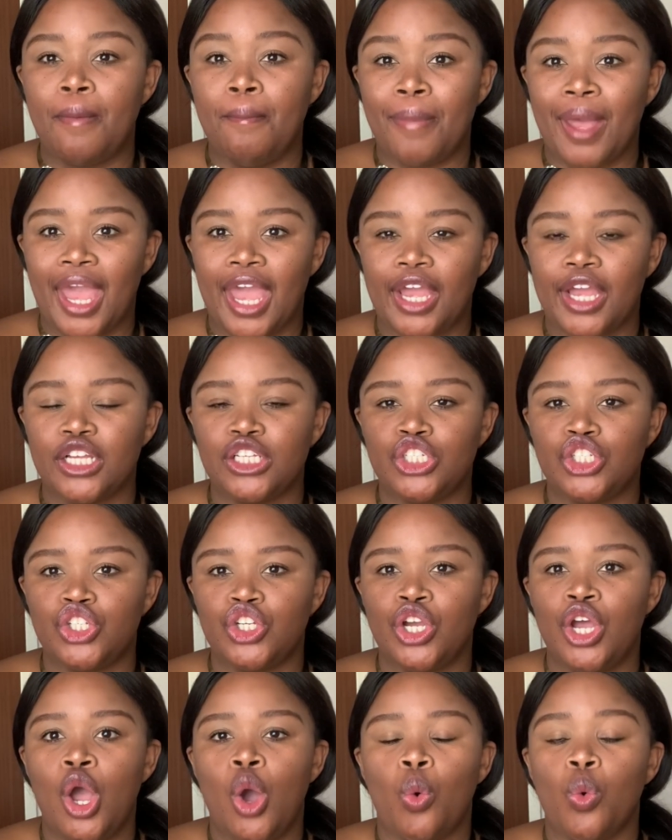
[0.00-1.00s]
page,
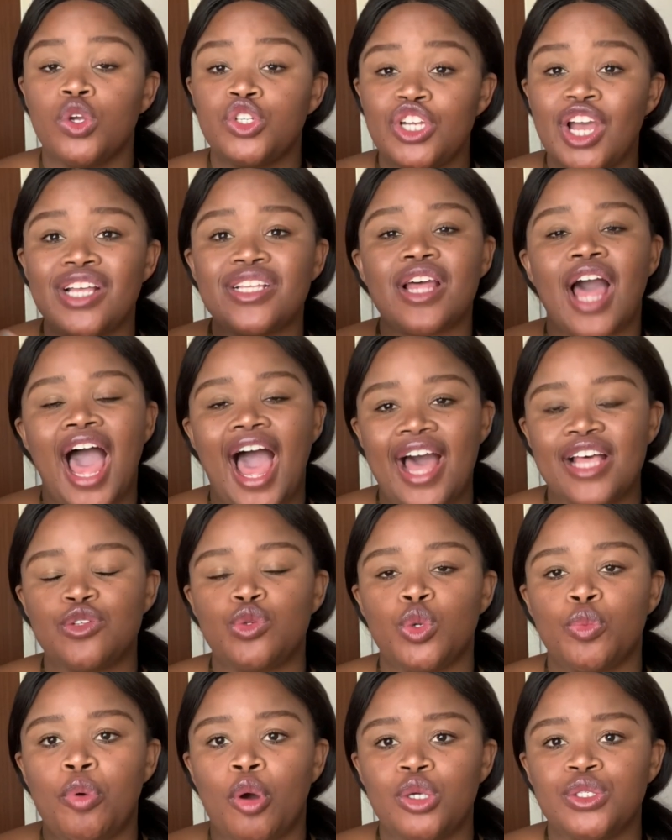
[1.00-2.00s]
which has
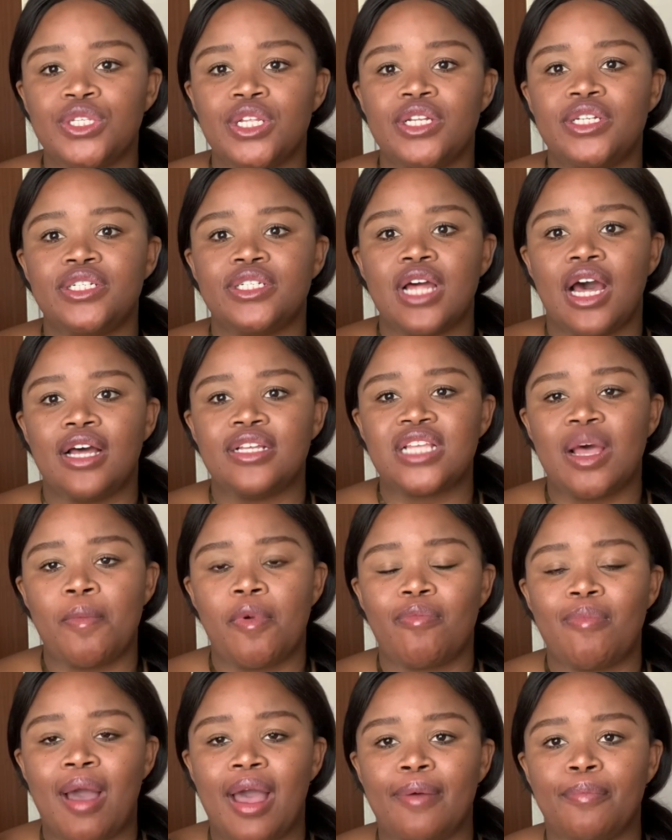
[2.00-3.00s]
reposted some
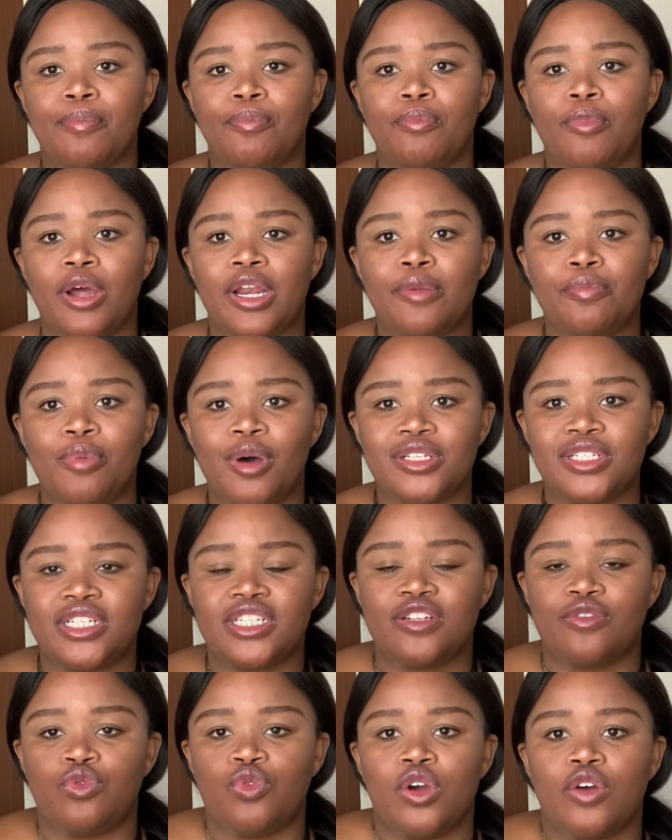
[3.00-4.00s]
of my body
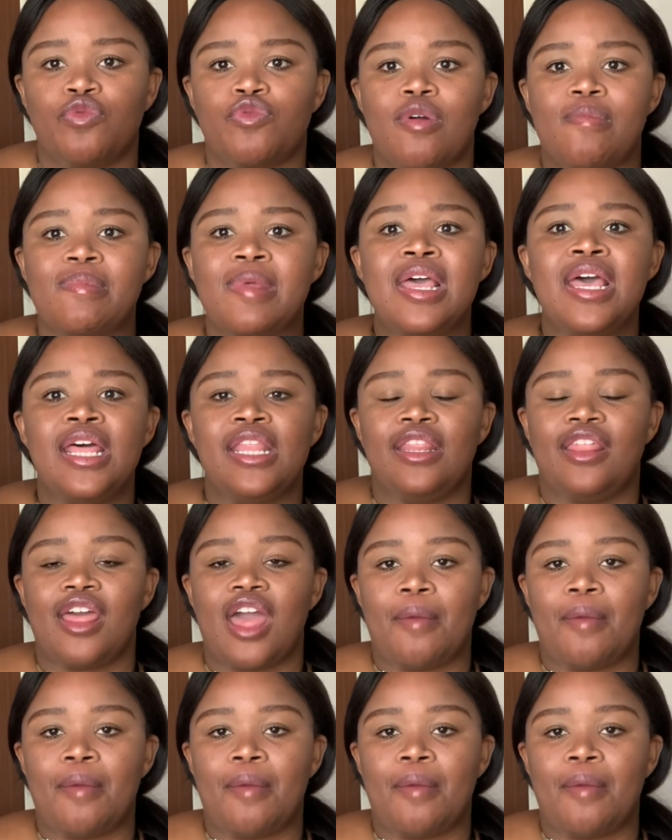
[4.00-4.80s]
positive work from the